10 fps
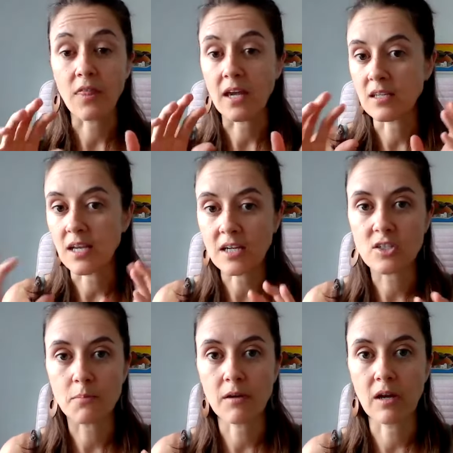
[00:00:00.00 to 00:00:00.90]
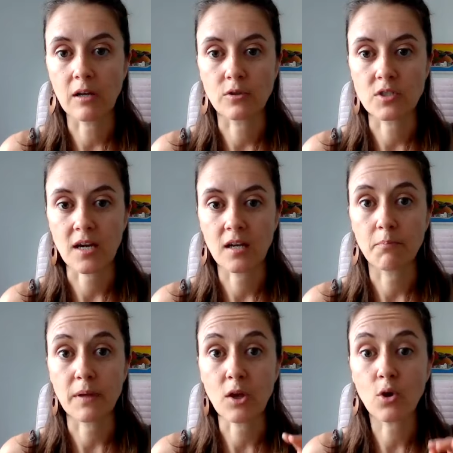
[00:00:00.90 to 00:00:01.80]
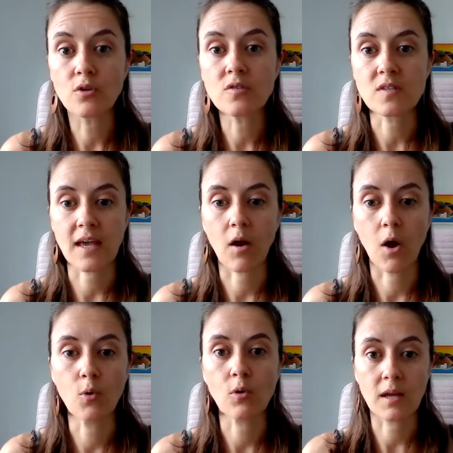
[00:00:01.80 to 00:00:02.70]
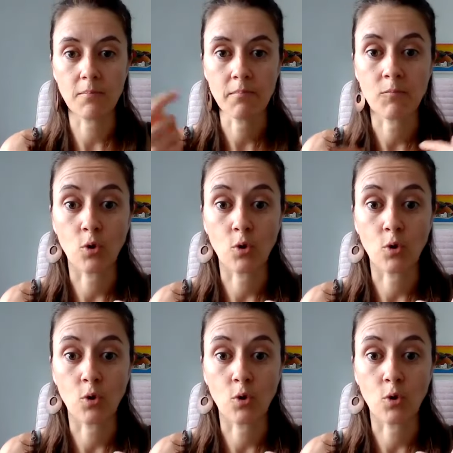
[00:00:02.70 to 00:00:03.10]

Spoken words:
and they need to be relooked at because they are only